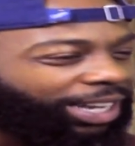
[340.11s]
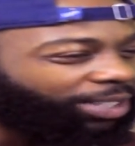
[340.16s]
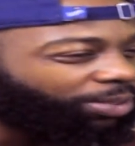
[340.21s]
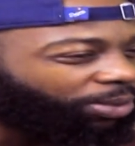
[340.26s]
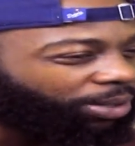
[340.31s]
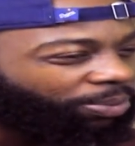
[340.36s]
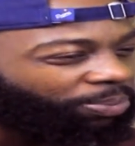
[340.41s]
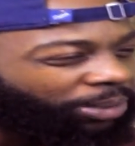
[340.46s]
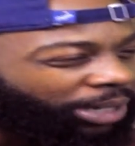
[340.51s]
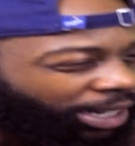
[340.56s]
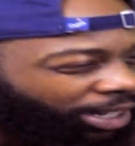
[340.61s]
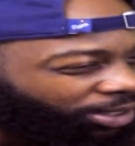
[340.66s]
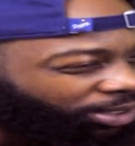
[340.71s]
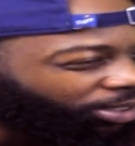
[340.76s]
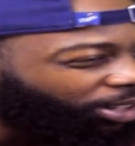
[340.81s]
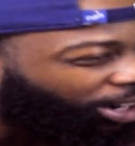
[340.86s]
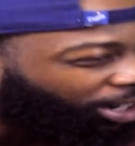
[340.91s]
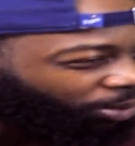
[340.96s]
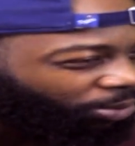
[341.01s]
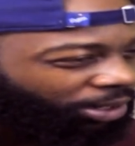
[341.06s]
That's when men
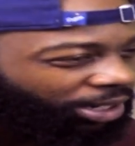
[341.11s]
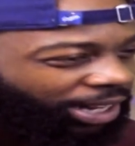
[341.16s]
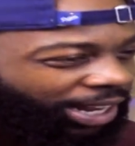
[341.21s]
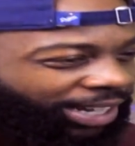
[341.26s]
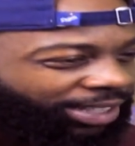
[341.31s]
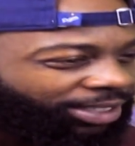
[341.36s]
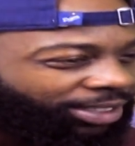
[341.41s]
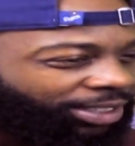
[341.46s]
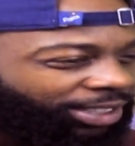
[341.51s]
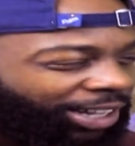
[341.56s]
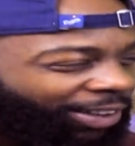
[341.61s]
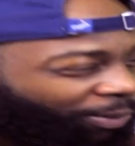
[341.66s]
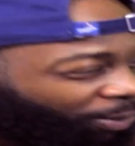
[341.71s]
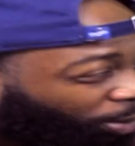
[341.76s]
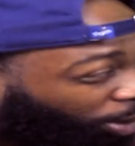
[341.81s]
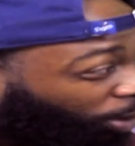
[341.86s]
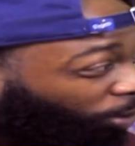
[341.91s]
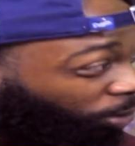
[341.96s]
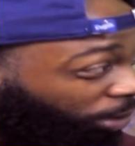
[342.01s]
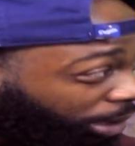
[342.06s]
started realizing stuff.
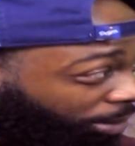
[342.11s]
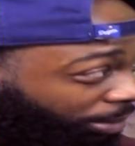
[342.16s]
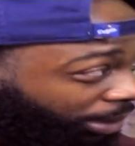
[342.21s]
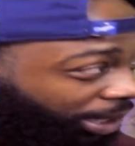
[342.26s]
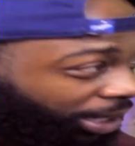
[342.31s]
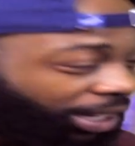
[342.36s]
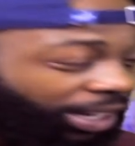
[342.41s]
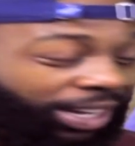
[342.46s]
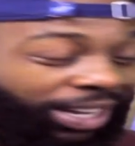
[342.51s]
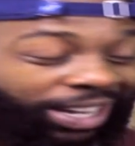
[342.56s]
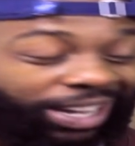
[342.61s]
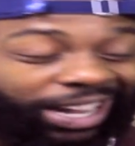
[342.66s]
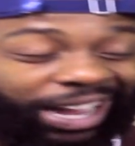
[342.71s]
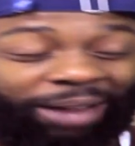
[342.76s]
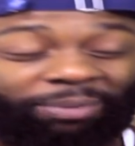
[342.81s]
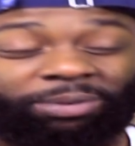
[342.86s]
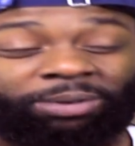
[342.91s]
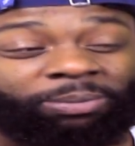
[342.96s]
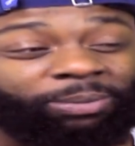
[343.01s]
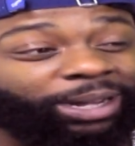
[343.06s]
But women,
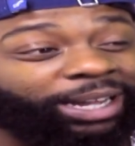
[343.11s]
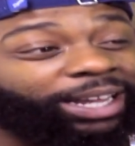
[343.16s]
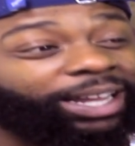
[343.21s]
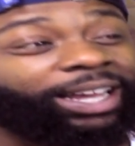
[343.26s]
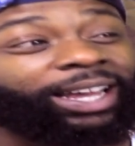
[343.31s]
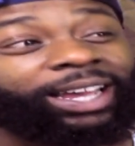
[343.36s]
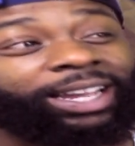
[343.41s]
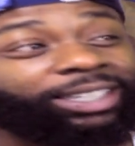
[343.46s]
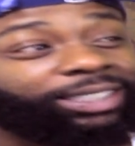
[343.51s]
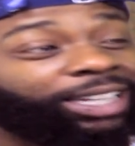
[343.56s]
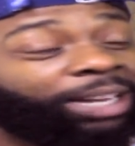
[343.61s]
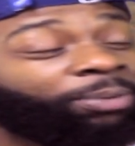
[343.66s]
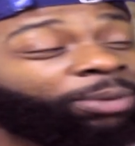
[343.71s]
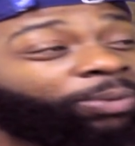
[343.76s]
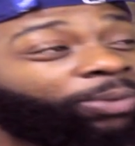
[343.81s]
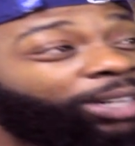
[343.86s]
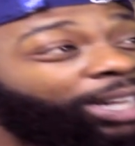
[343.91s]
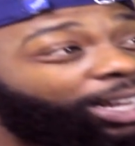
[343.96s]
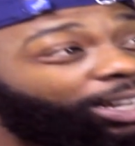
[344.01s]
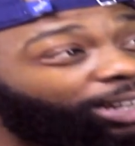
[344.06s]
I remember my ex. I
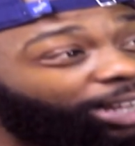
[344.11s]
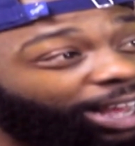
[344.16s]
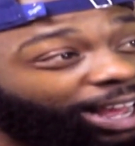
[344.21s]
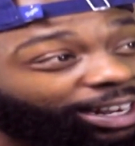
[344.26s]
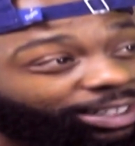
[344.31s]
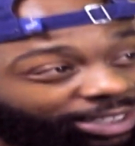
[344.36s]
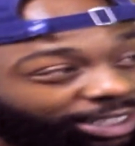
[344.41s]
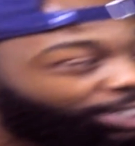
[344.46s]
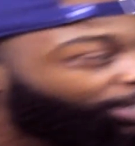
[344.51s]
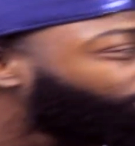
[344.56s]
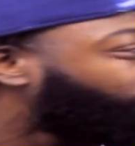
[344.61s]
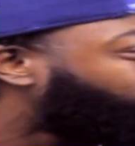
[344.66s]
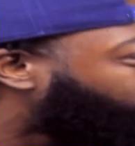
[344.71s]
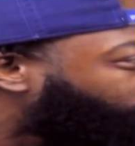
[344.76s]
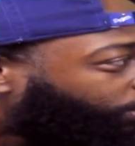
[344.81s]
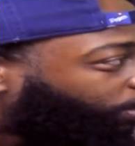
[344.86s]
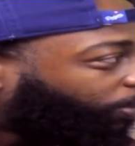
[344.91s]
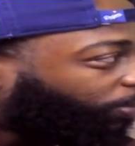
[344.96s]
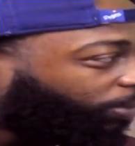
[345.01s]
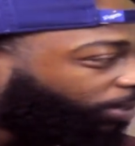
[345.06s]
remember when I cheated on
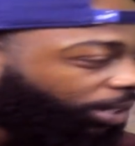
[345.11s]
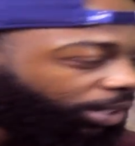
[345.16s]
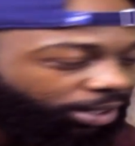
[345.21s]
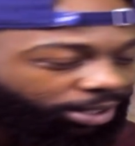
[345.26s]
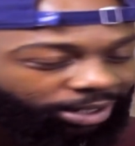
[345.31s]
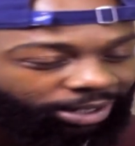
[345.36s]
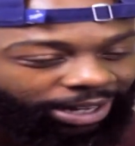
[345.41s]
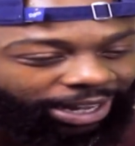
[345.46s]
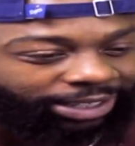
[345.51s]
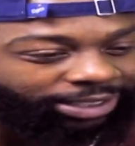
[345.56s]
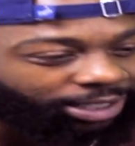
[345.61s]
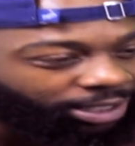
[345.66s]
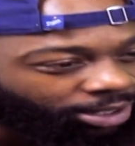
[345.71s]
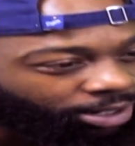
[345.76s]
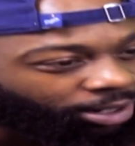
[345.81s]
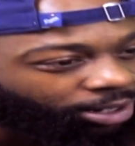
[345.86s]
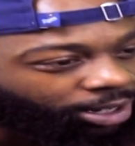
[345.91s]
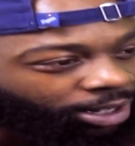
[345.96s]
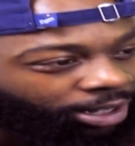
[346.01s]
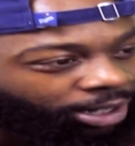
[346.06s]
her before. You know, I
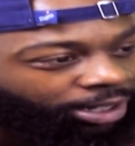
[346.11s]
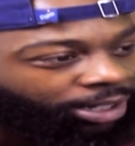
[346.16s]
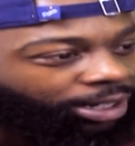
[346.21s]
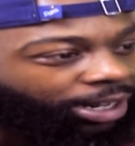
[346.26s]
cheated on her.